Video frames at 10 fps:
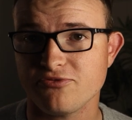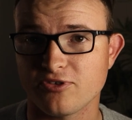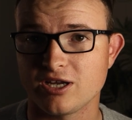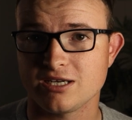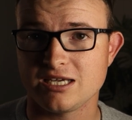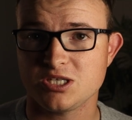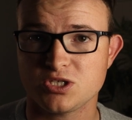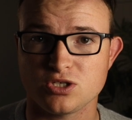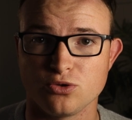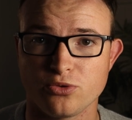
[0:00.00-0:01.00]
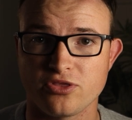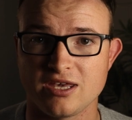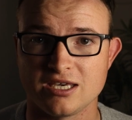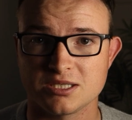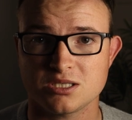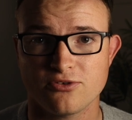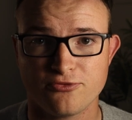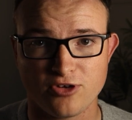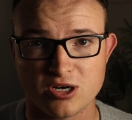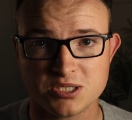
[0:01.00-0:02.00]
fund needs 2 things.
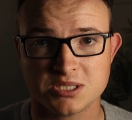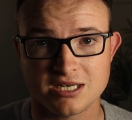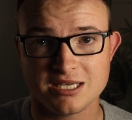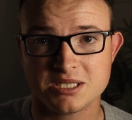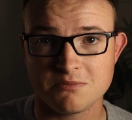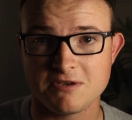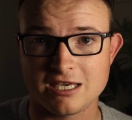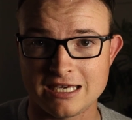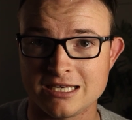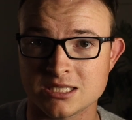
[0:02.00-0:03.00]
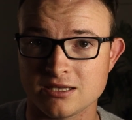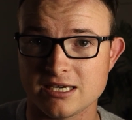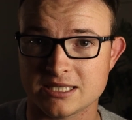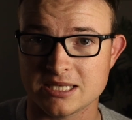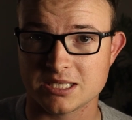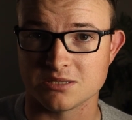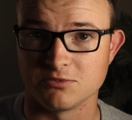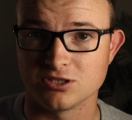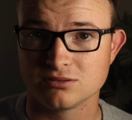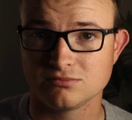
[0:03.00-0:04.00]
First, it needs to be easily
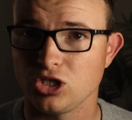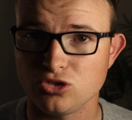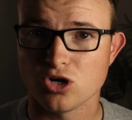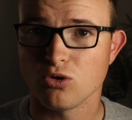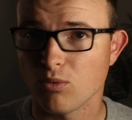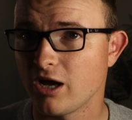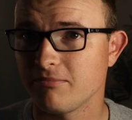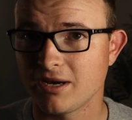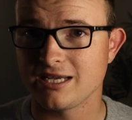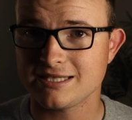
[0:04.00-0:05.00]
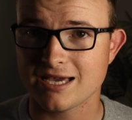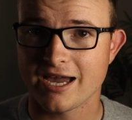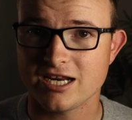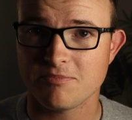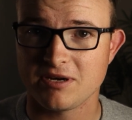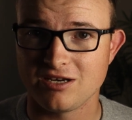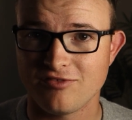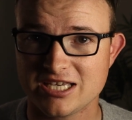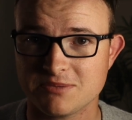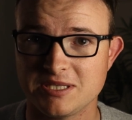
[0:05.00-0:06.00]
accessible. You don't want money tied up in
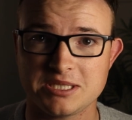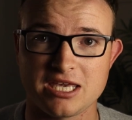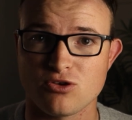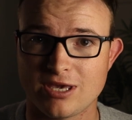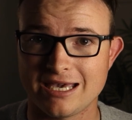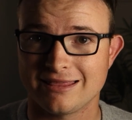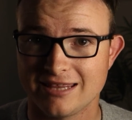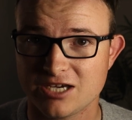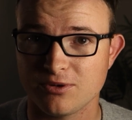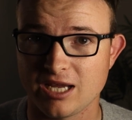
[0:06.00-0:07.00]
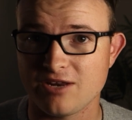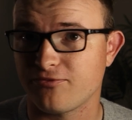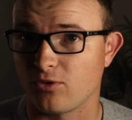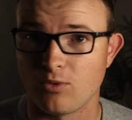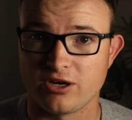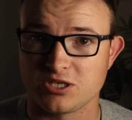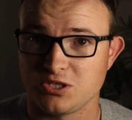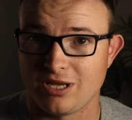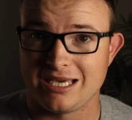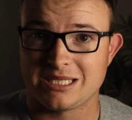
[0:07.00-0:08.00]
investments that you can't liquidate for 1 or
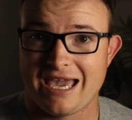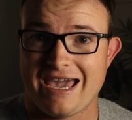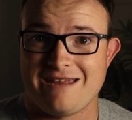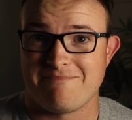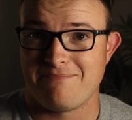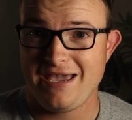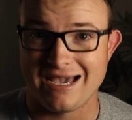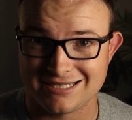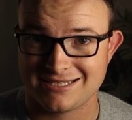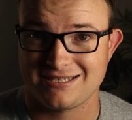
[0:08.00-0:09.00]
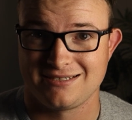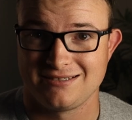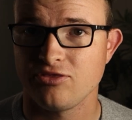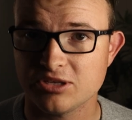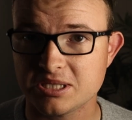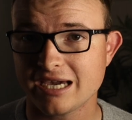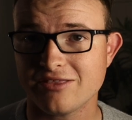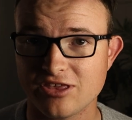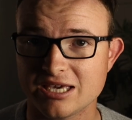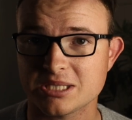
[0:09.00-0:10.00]
2 days at best. The
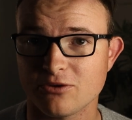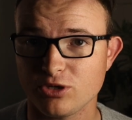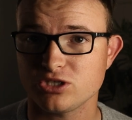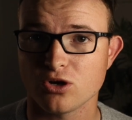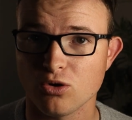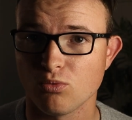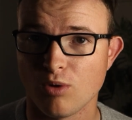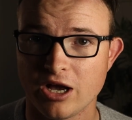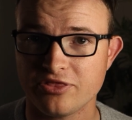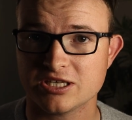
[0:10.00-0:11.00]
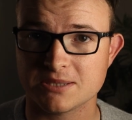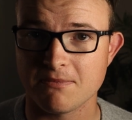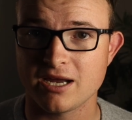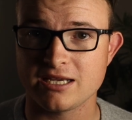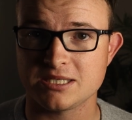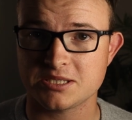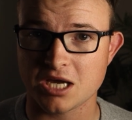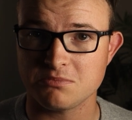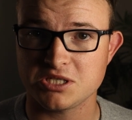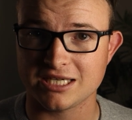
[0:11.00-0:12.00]
second thing is that we don't want this money
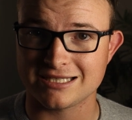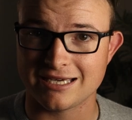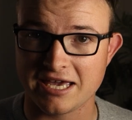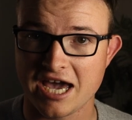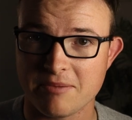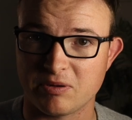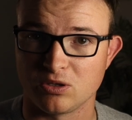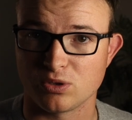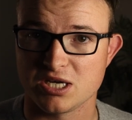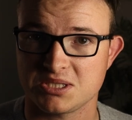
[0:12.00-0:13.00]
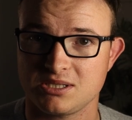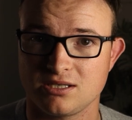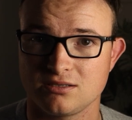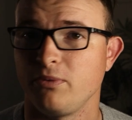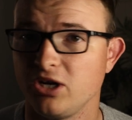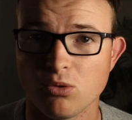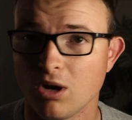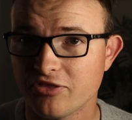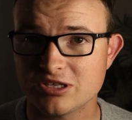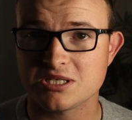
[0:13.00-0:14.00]
subject to capital risk. We don't
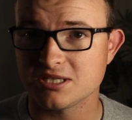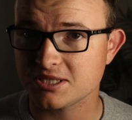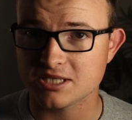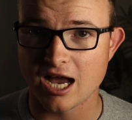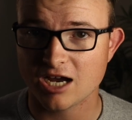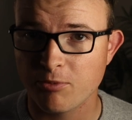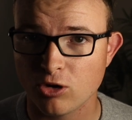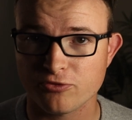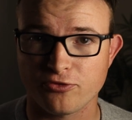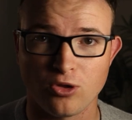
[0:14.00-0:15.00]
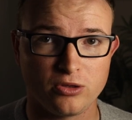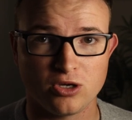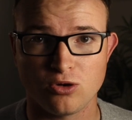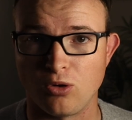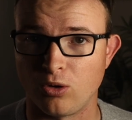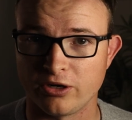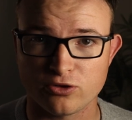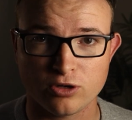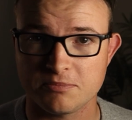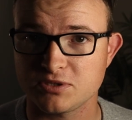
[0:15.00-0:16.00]
want this in a stock portfolio or in
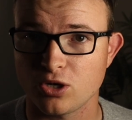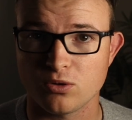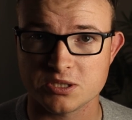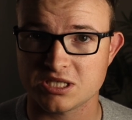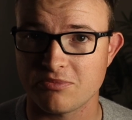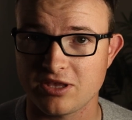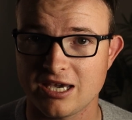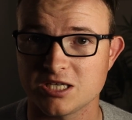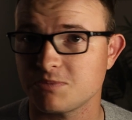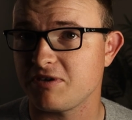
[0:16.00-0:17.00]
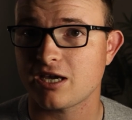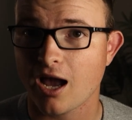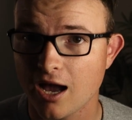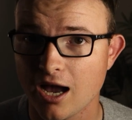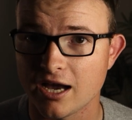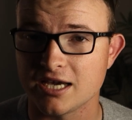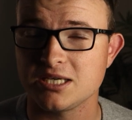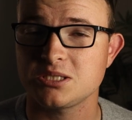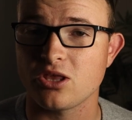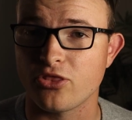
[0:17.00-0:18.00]
crypto or something else
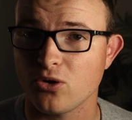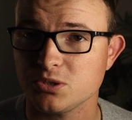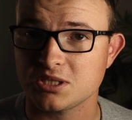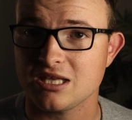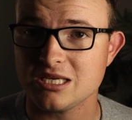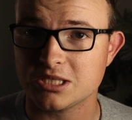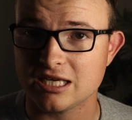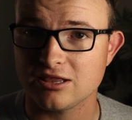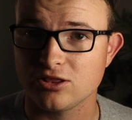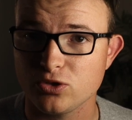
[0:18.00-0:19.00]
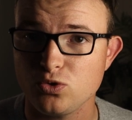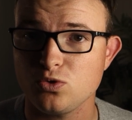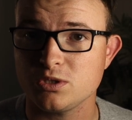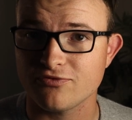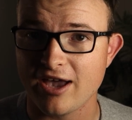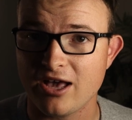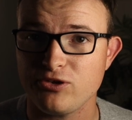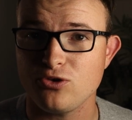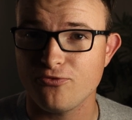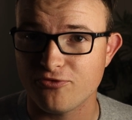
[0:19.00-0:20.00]
because those things can lose
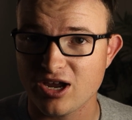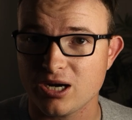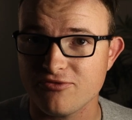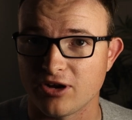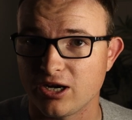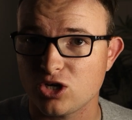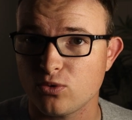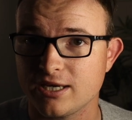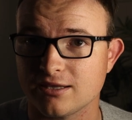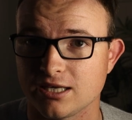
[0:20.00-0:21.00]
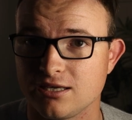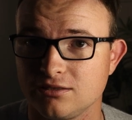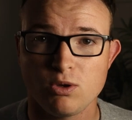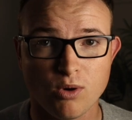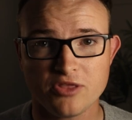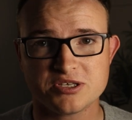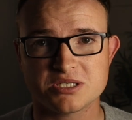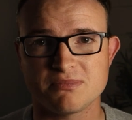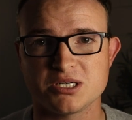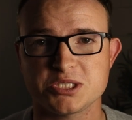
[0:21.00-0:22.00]
value very, very quickly. We want this
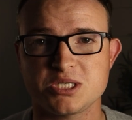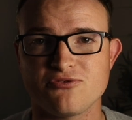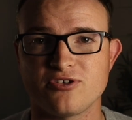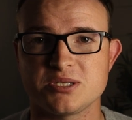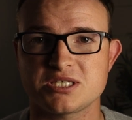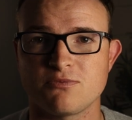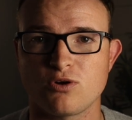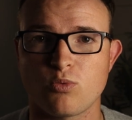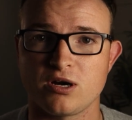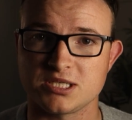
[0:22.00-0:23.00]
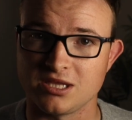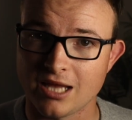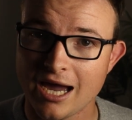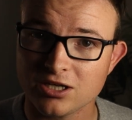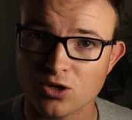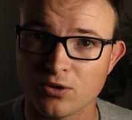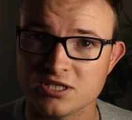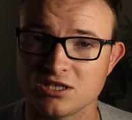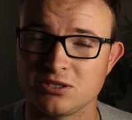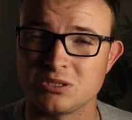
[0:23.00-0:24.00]
emergency fund somewhere where it's not going
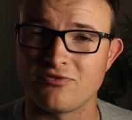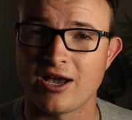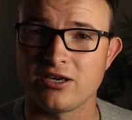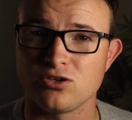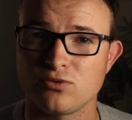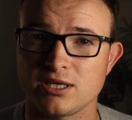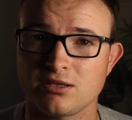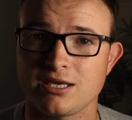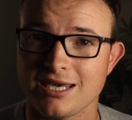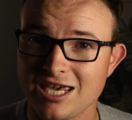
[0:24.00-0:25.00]
to lose value quickly,